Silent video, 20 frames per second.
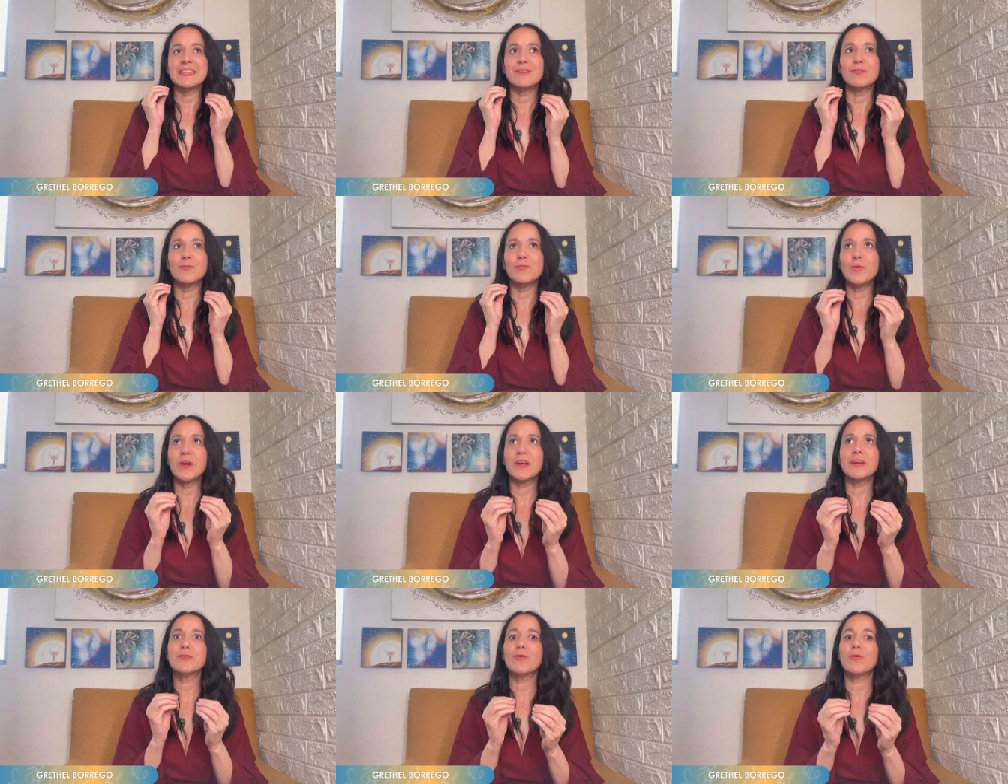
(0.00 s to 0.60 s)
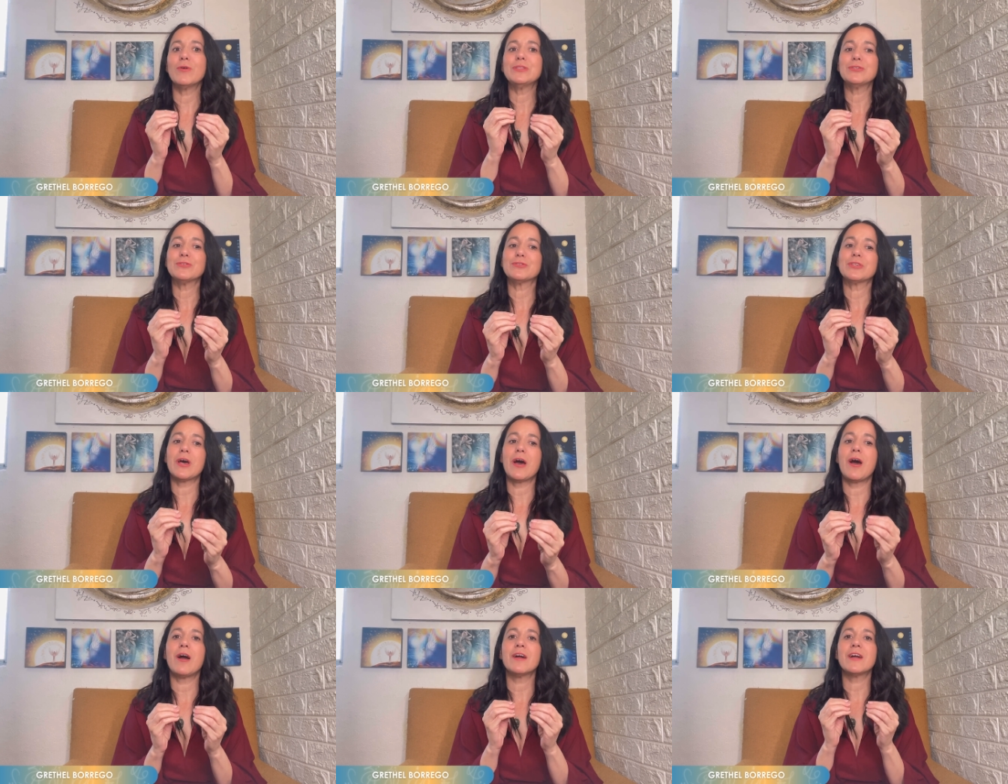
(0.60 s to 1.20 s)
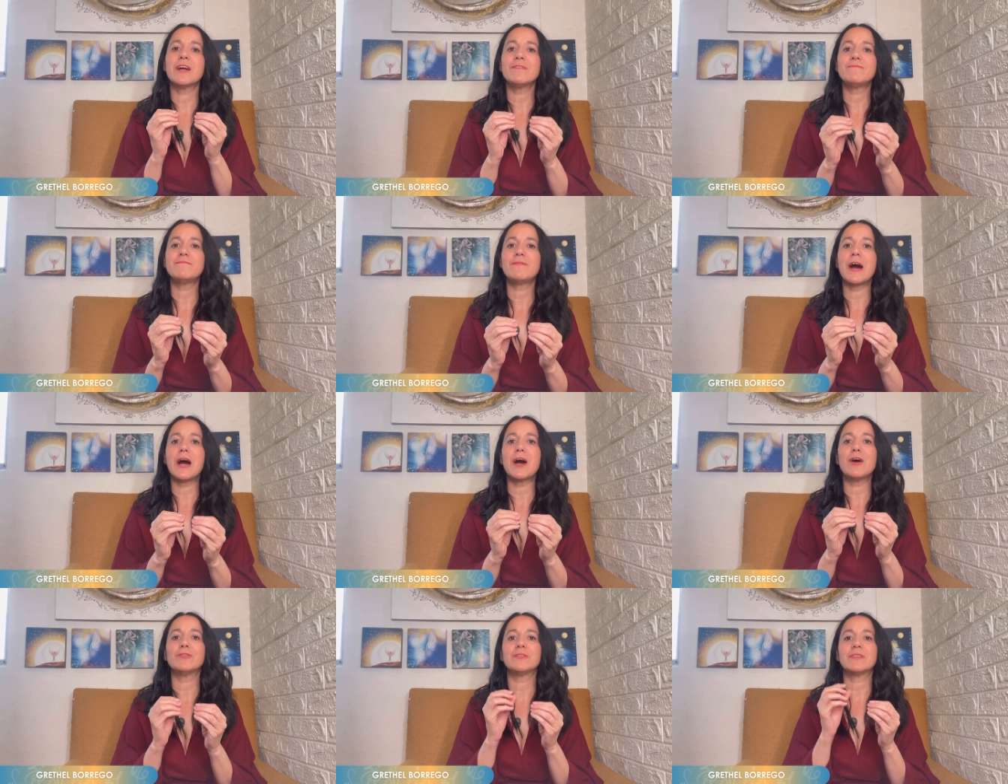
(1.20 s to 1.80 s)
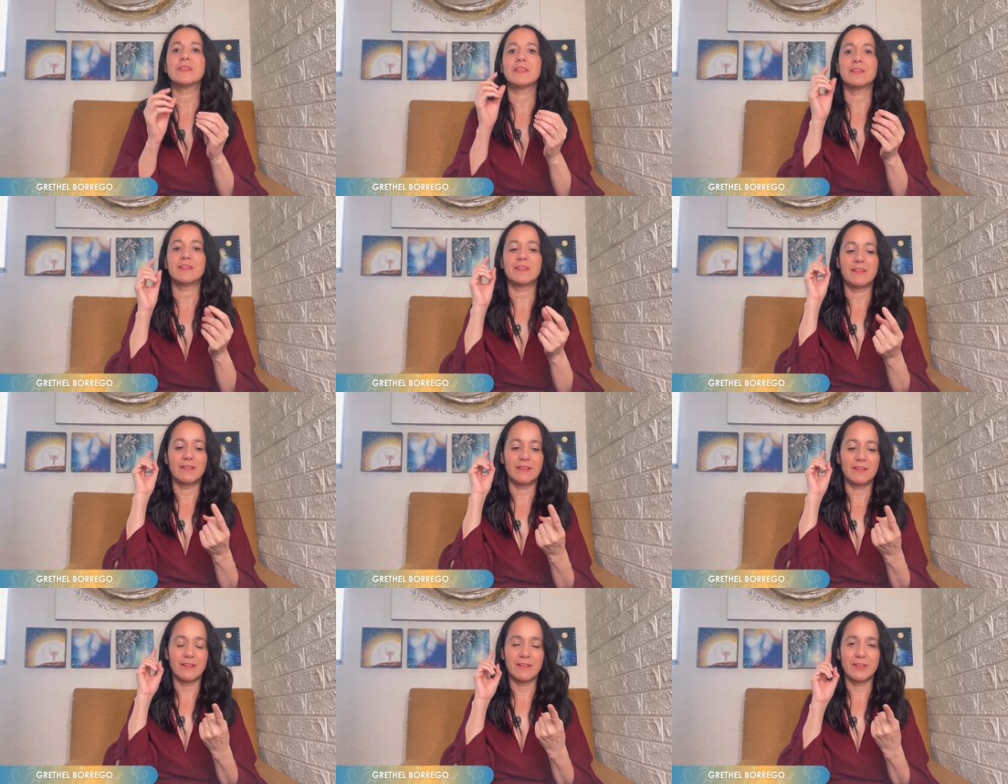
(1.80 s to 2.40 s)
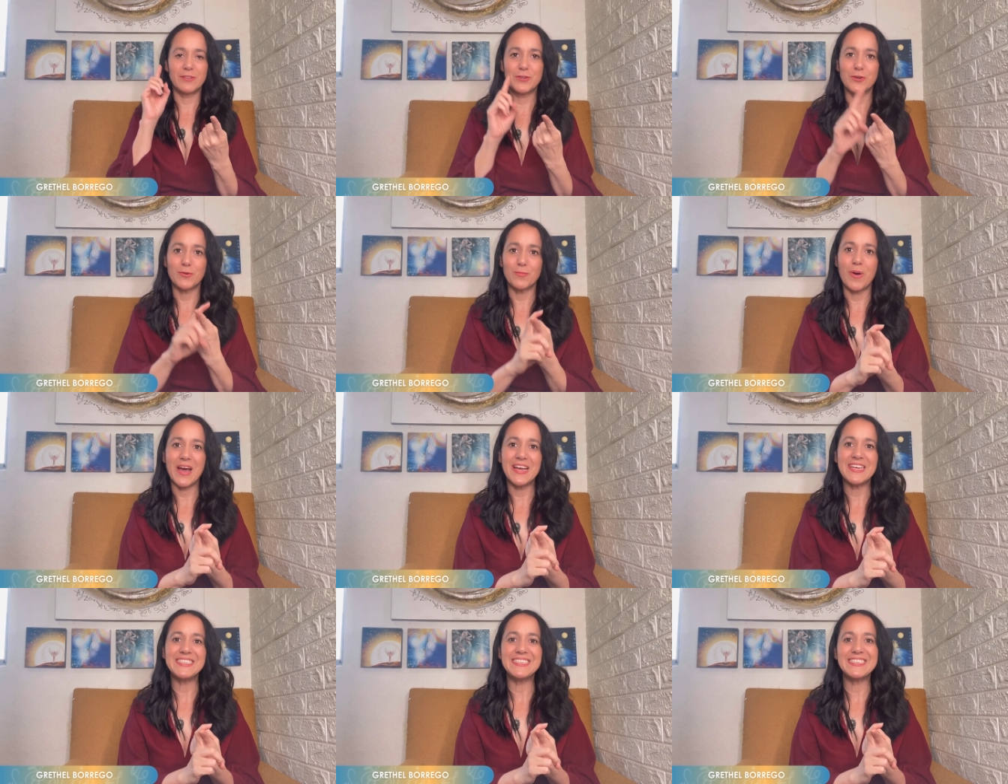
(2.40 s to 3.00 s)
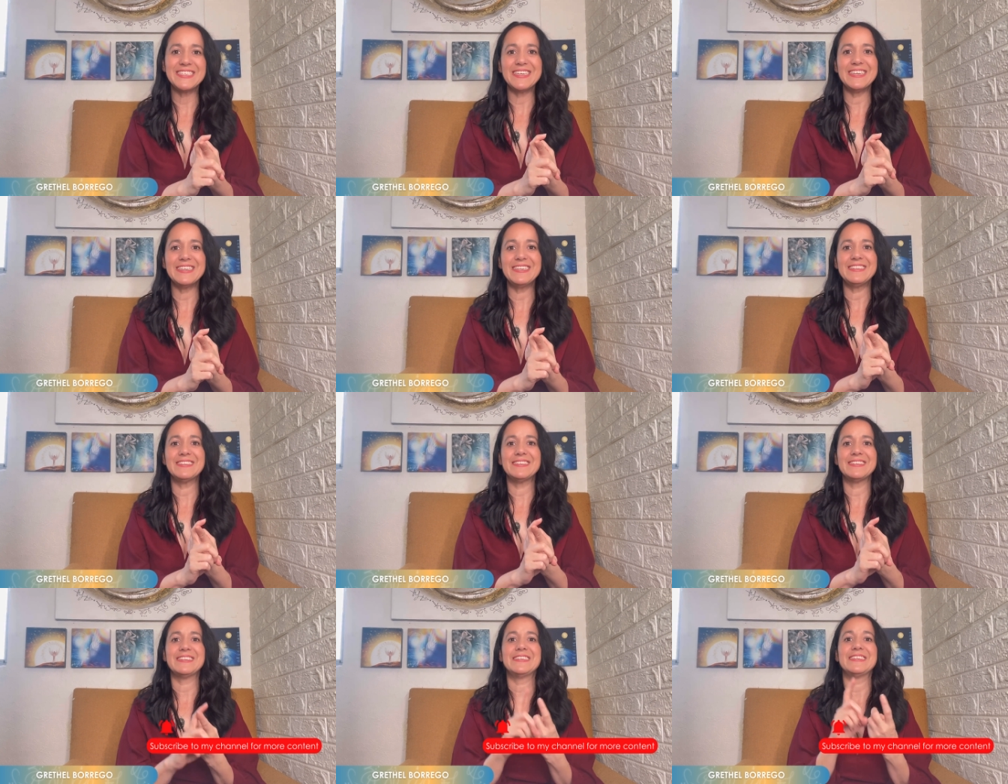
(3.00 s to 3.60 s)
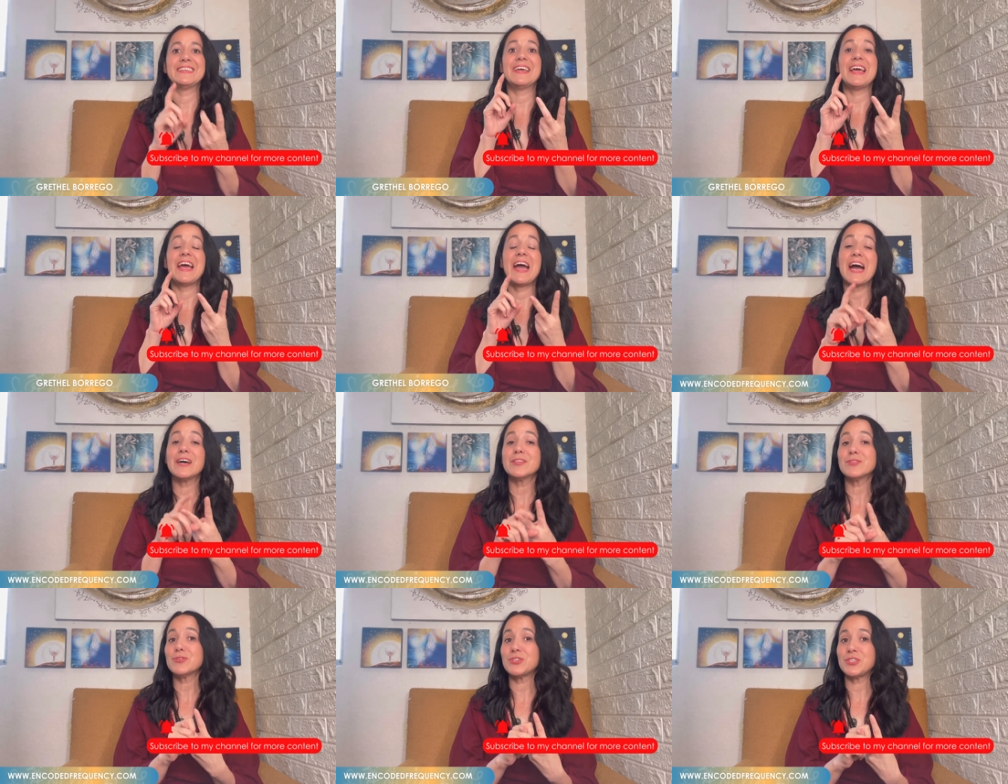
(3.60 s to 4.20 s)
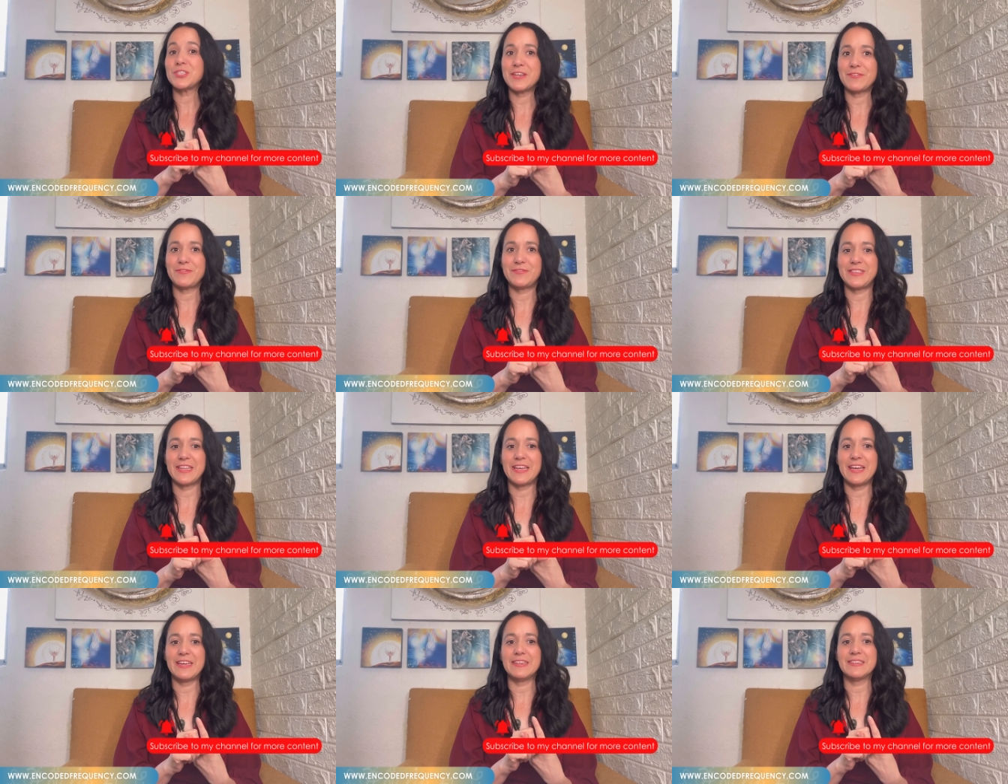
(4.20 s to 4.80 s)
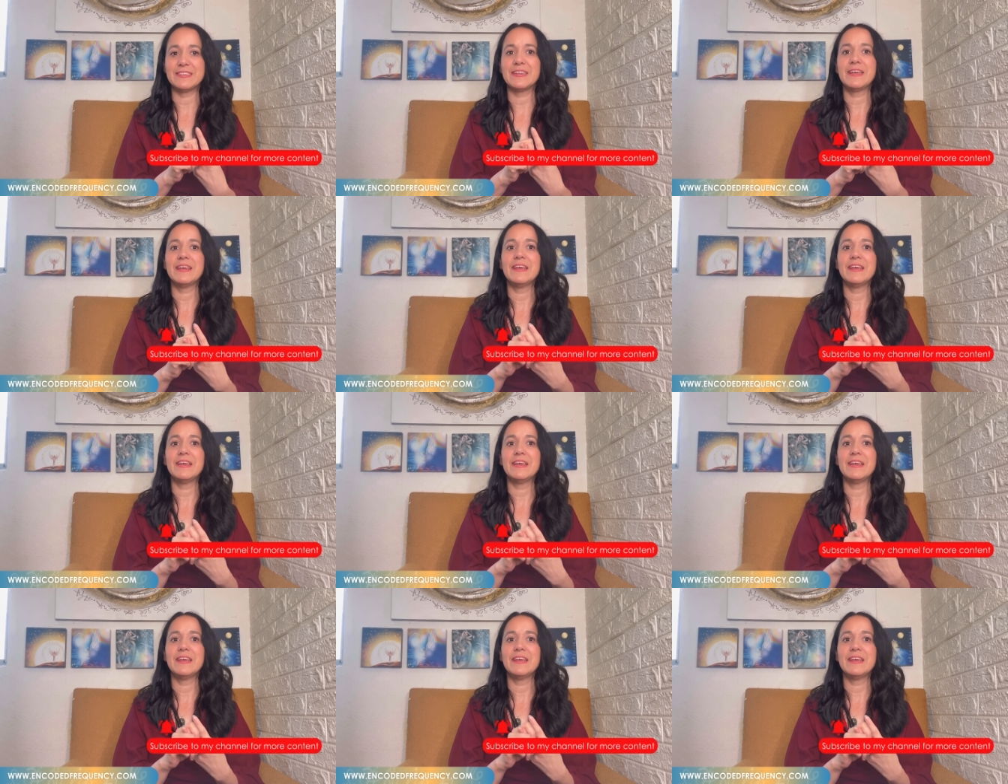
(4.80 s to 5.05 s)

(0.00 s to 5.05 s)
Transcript: we're going to talk about your mindset, how to shift that.